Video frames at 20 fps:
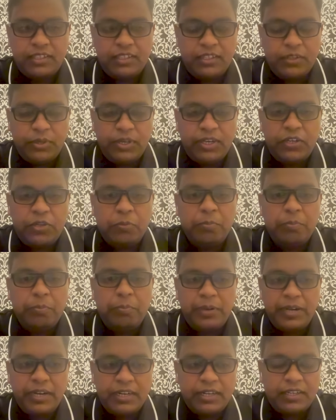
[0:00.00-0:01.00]
you need to
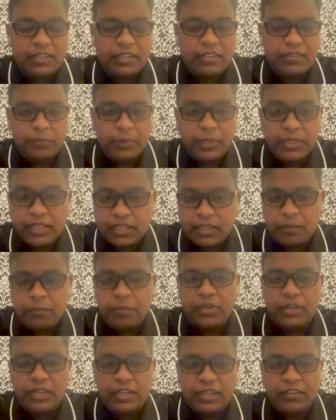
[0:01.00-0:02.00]
build with the
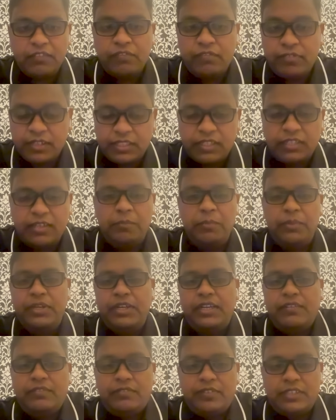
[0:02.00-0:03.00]
community, for the
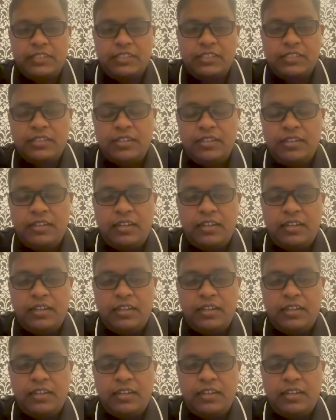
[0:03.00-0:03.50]
community first.